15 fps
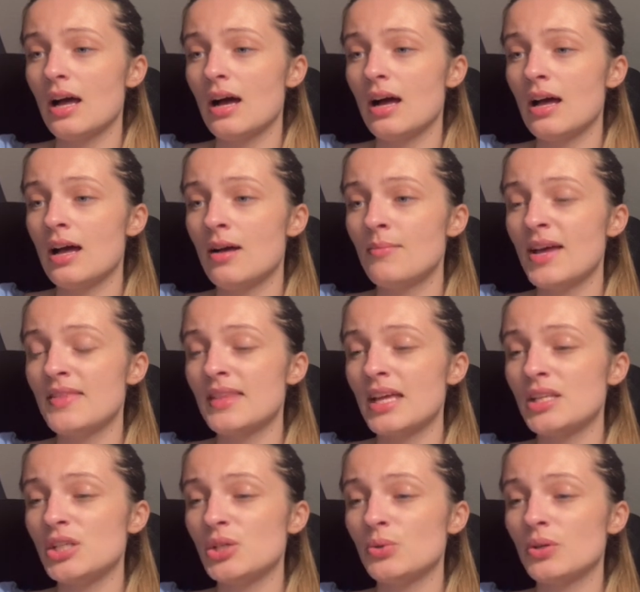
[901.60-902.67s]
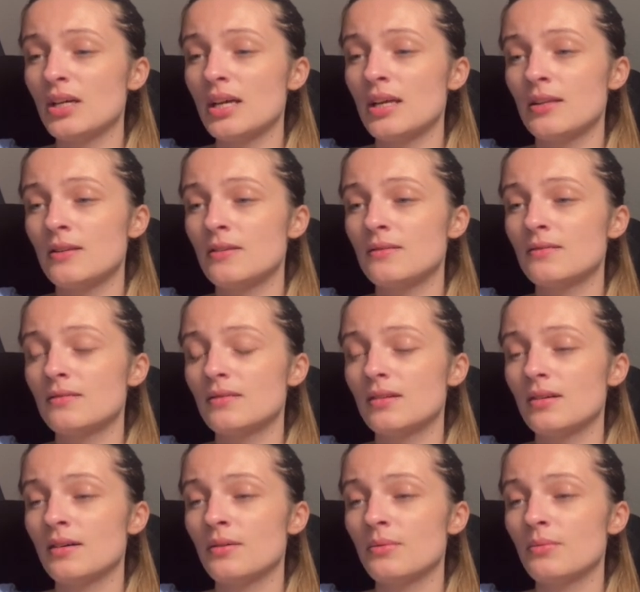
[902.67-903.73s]
And then you can
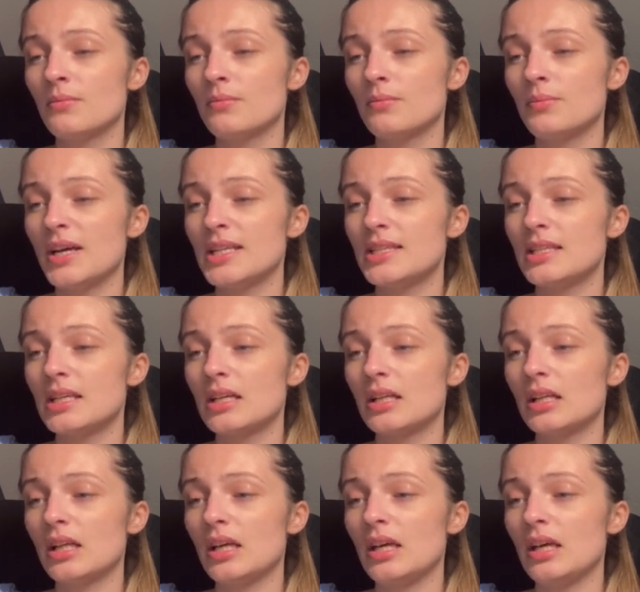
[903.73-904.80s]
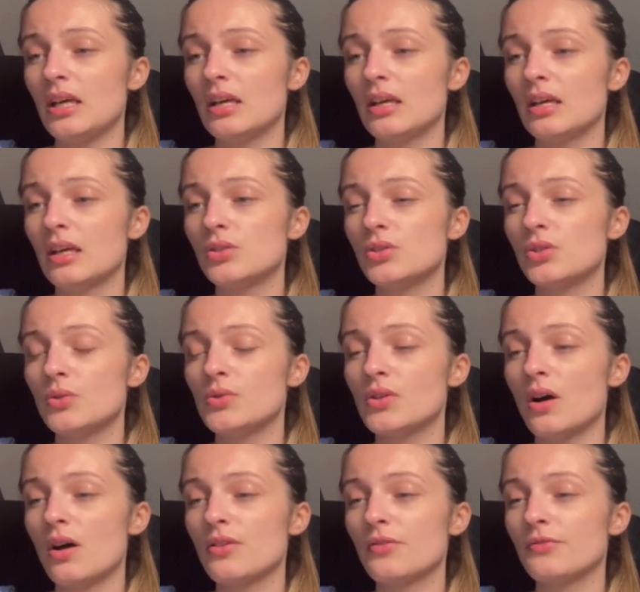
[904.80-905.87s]
basically choose
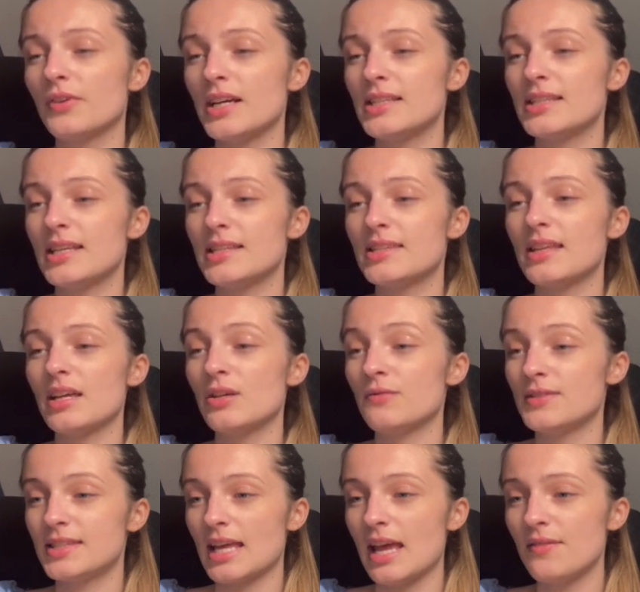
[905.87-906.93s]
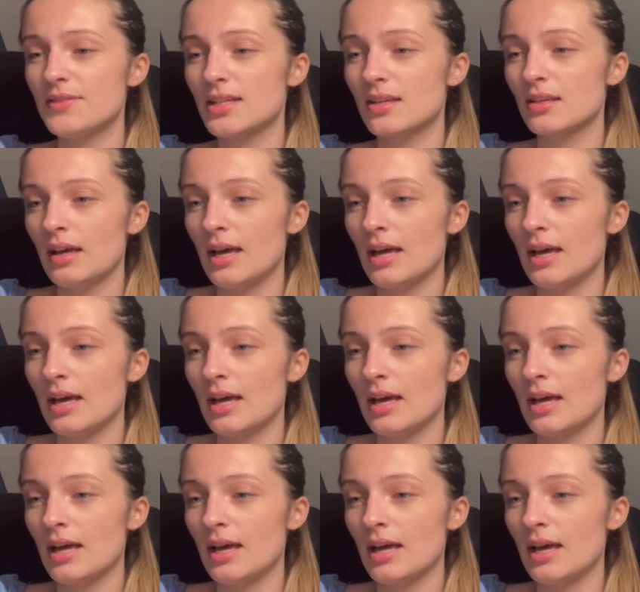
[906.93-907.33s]
all the phrases that you've saved.